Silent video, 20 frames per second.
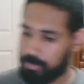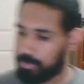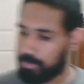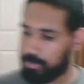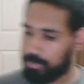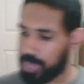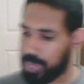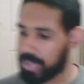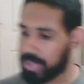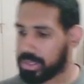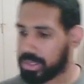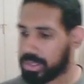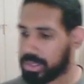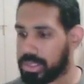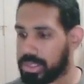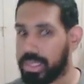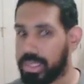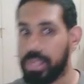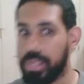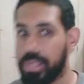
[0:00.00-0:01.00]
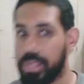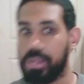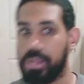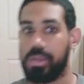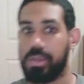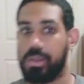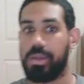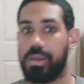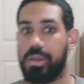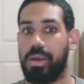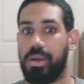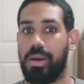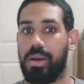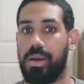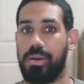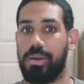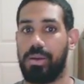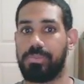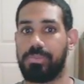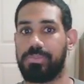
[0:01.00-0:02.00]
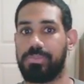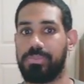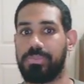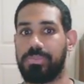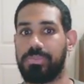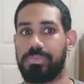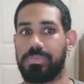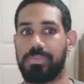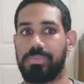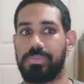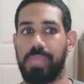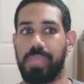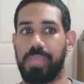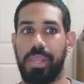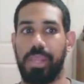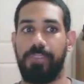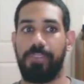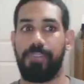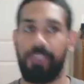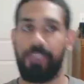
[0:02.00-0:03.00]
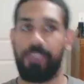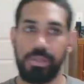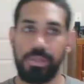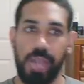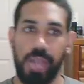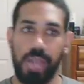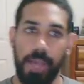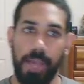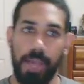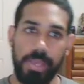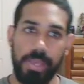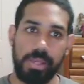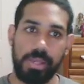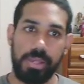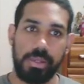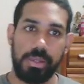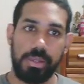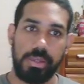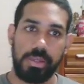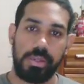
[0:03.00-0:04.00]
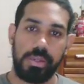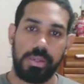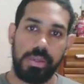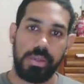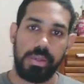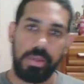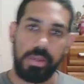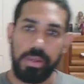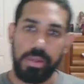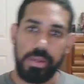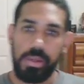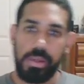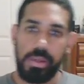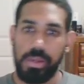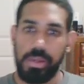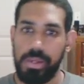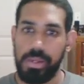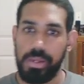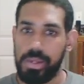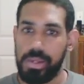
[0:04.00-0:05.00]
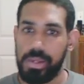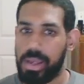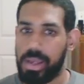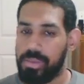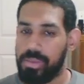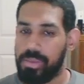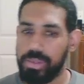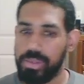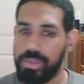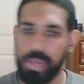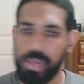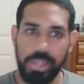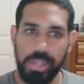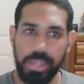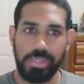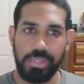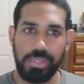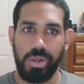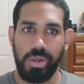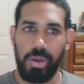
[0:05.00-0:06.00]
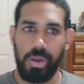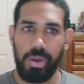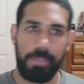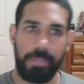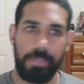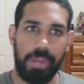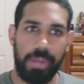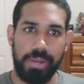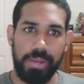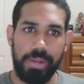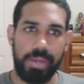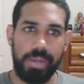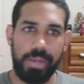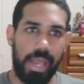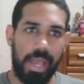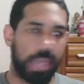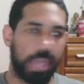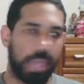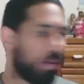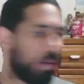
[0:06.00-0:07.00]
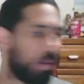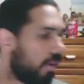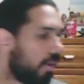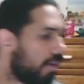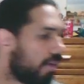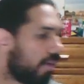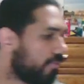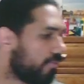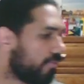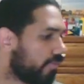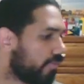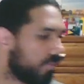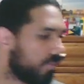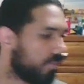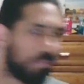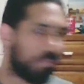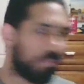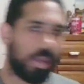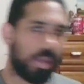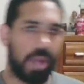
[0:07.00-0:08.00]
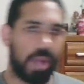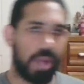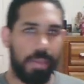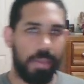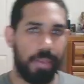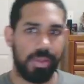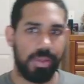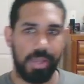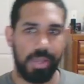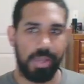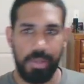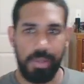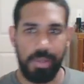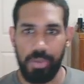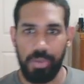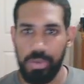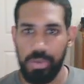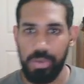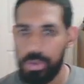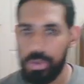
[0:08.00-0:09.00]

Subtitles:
basically, in the first comic, I wish I could show it, but I don't have my comics anymore.